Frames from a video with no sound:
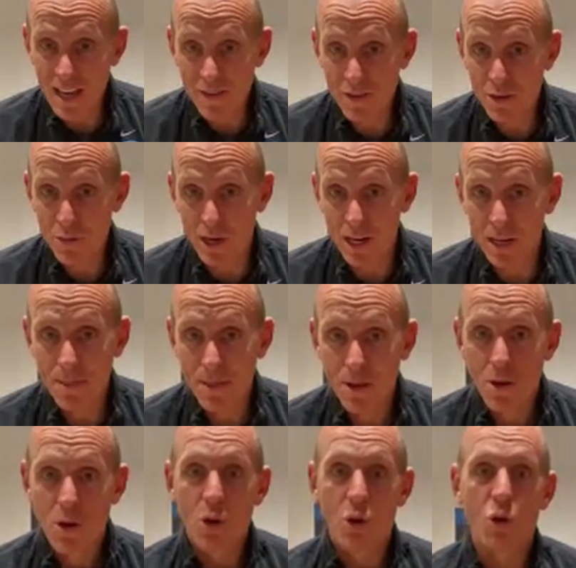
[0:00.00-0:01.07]
heavy weight
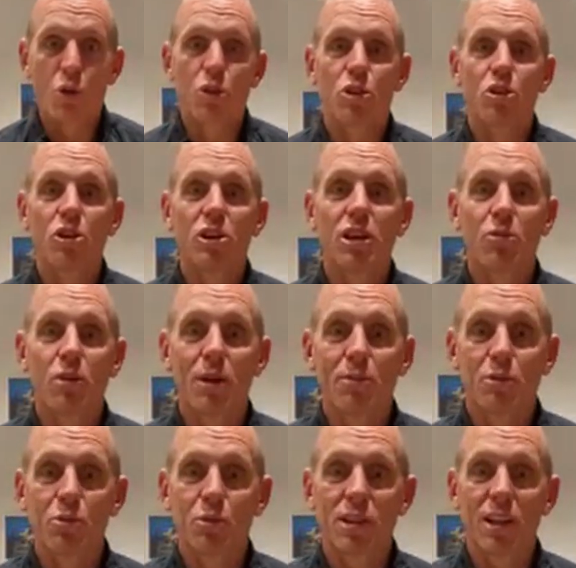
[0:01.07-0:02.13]
or 30
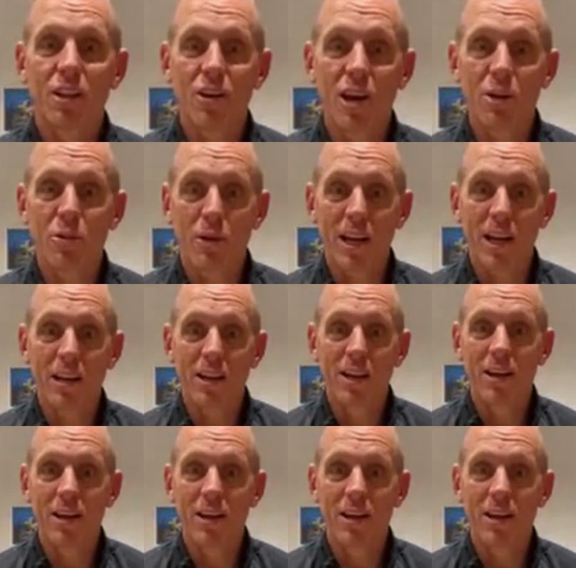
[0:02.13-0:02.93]
reps with a light weight,